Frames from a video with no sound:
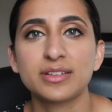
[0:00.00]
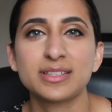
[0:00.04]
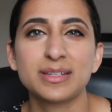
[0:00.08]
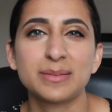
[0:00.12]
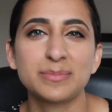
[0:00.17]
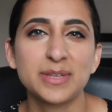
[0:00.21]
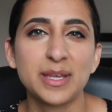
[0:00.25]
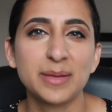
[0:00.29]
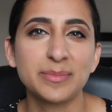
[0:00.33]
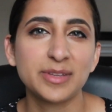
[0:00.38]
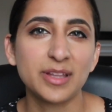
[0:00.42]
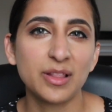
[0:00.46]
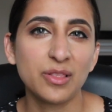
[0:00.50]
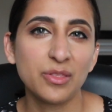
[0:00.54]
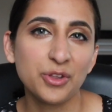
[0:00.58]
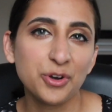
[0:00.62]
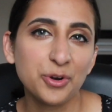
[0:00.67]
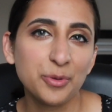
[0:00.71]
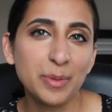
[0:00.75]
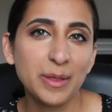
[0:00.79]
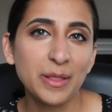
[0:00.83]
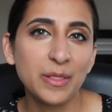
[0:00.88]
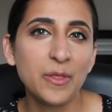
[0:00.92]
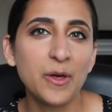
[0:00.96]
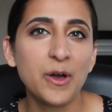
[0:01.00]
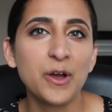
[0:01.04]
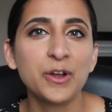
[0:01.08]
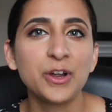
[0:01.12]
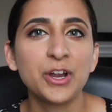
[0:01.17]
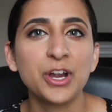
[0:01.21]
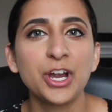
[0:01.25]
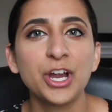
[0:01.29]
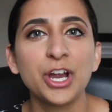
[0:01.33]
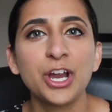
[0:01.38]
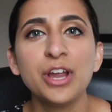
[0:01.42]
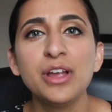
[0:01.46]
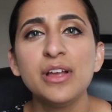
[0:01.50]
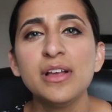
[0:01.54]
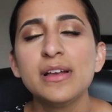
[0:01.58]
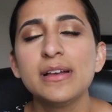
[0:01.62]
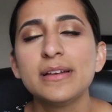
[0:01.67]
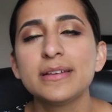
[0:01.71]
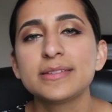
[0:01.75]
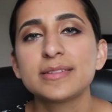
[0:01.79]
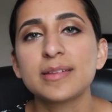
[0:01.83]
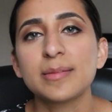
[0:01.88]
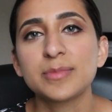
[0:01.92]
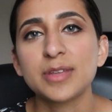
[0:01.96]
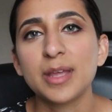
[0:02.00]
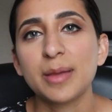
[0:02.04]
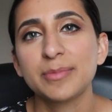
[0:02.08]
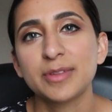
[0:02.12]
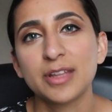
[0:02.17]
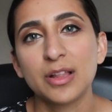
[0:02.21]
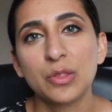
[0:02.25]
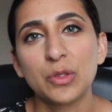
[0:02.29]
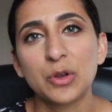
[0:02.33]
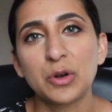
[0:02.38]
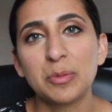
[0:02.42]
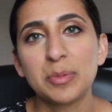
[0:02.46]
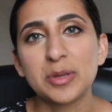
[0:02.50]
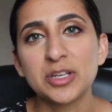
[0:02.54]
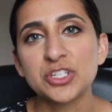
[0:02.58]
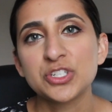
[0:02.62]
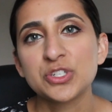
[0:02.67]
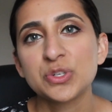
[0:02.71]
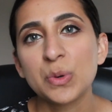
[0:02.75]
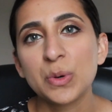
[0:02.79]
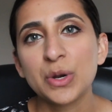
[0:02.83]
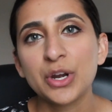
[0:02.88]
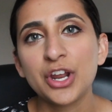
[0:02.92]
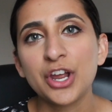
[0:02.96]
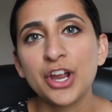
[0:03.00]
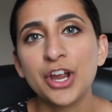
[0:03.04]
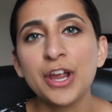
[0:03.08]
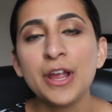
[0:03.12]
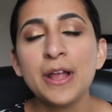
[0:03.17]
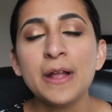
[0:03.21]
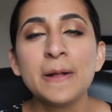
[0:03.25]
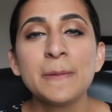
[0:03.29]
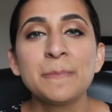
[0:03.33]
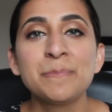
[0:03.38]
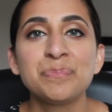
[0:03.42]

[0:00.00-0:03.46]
sometimes a little bit longer, sometimes a little bit shorter.